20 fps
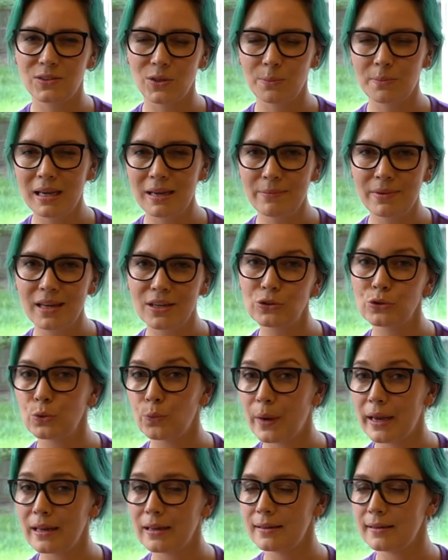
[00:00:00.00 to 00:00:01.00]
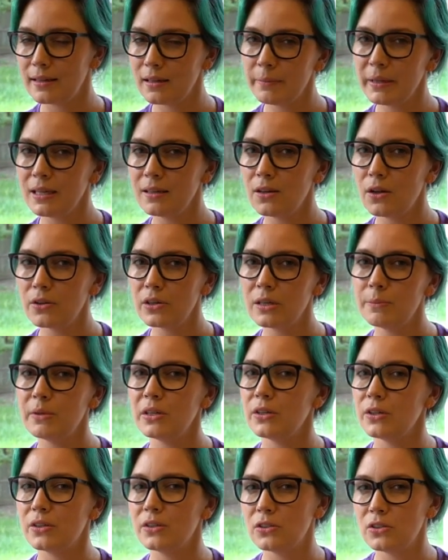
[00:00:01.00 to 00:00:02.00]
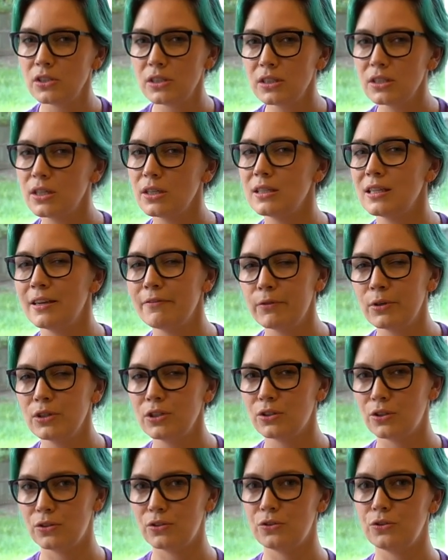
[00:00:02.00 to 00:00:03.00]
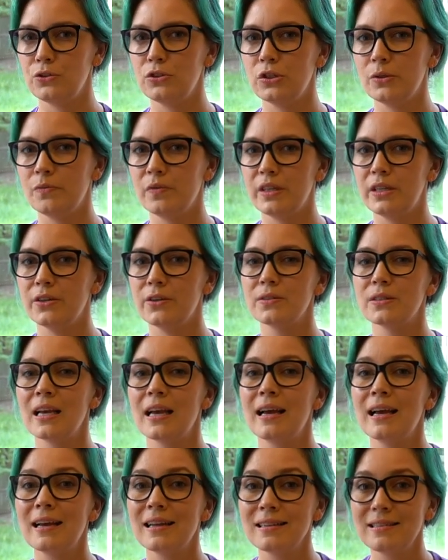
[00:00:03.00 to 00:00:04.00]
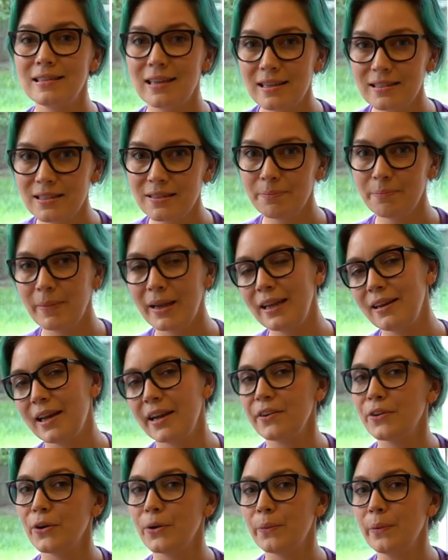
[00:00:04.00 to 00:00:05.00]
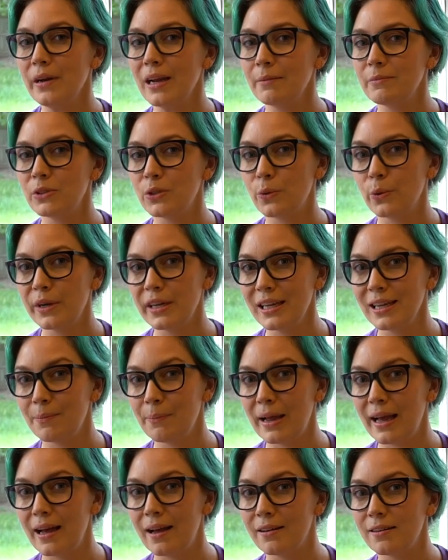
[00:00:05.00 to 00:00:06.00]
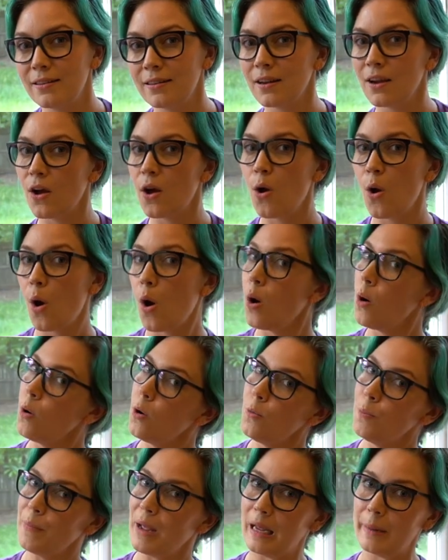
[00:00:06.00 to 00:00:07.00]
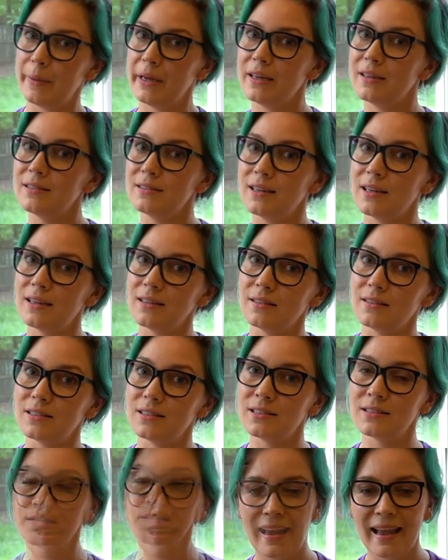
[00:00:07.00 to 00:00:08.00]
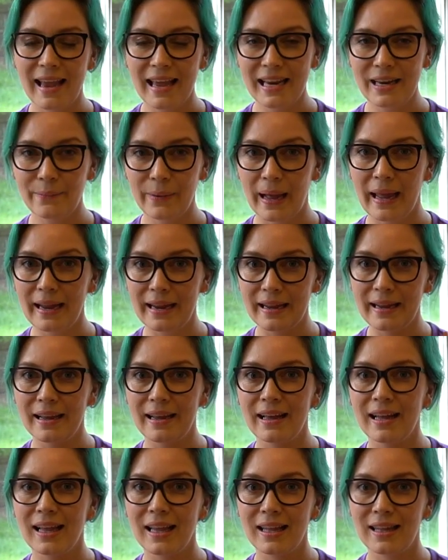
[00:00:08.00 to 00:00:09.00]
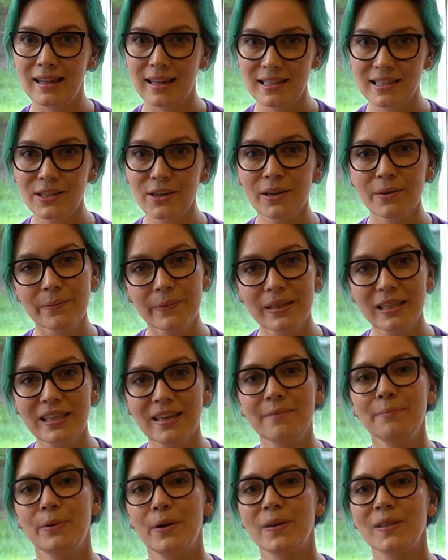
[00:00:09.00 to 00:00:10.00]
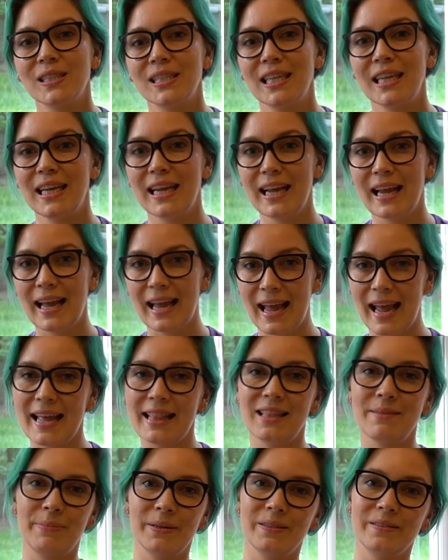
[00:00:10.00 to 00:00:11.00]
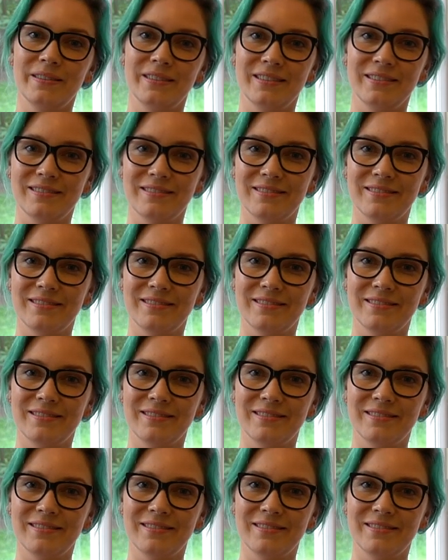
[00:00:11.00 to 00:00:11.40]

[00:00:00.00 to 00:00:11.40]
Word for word: so maybe I should wait a little bit longer because just because I watch those YouTube videos doesn't mean I know what I'm talking about. Or maybe it does. Anyway, let's get on with the unboxing and the build.